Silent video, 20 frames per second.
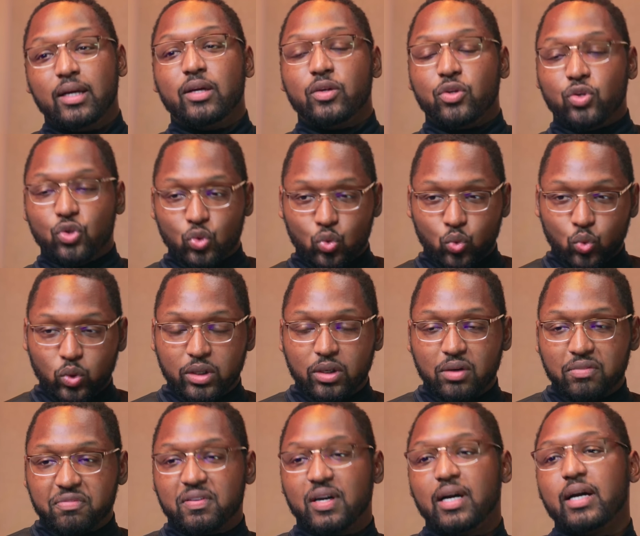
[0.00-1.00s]
You will
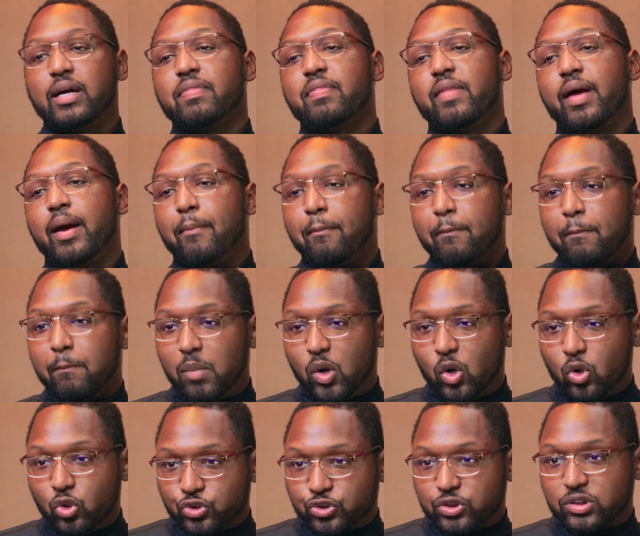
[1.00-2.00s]
find that
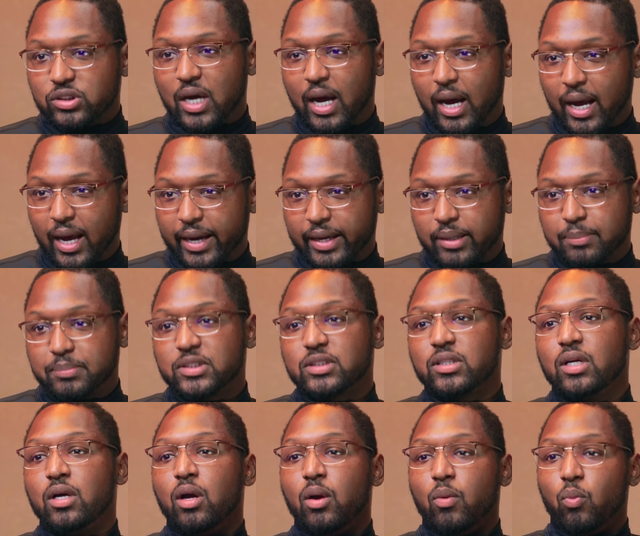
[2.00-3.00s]
most times
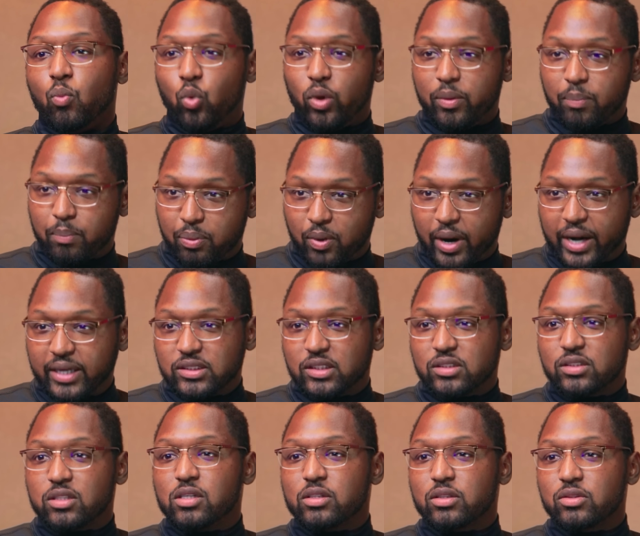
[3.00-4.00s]
when price
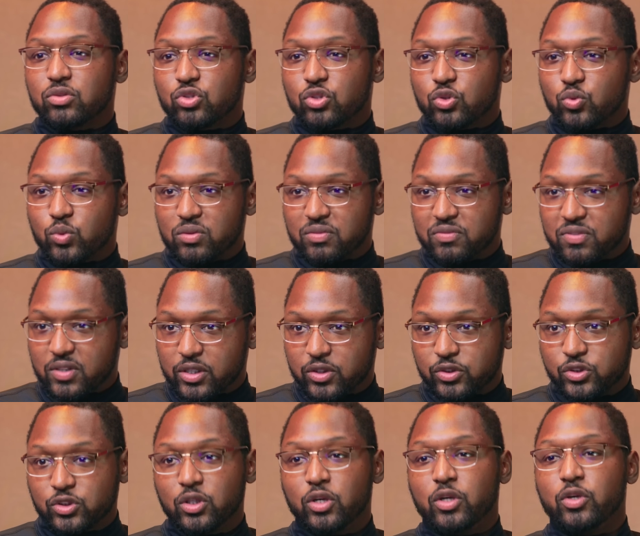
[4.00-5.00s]
is looking to
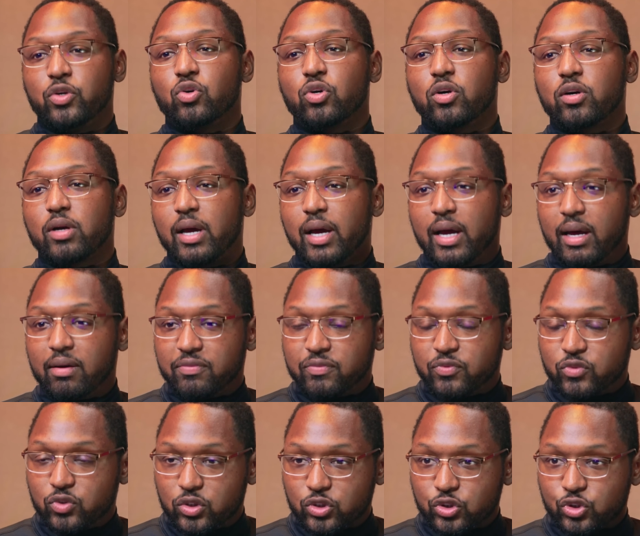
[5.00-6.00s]
reverse, you're going to have
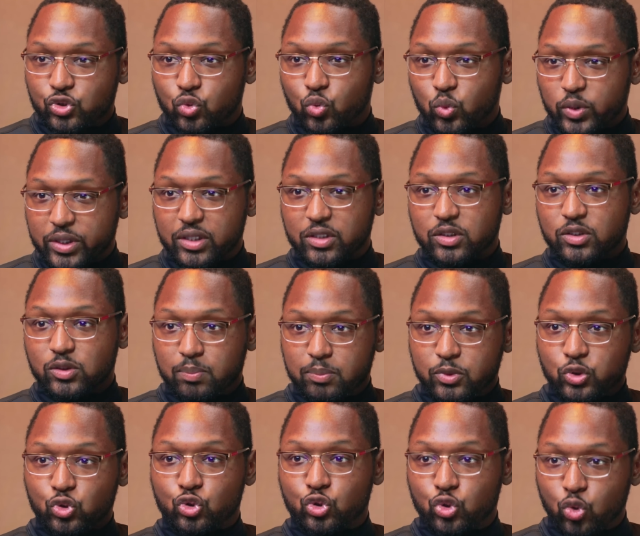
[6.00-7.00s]
the swings
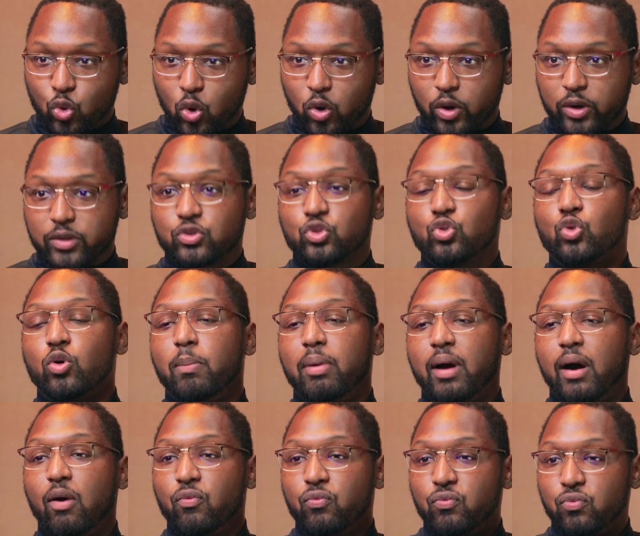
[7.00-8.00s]
mature to
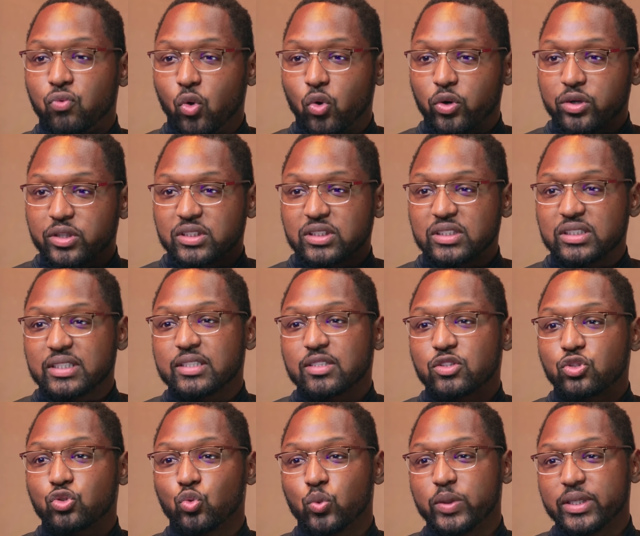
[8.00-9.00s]
about 4 to 6
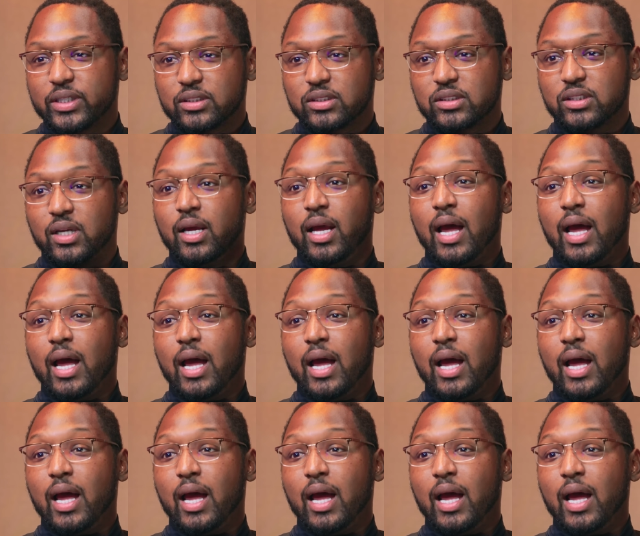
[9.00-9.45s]
swings.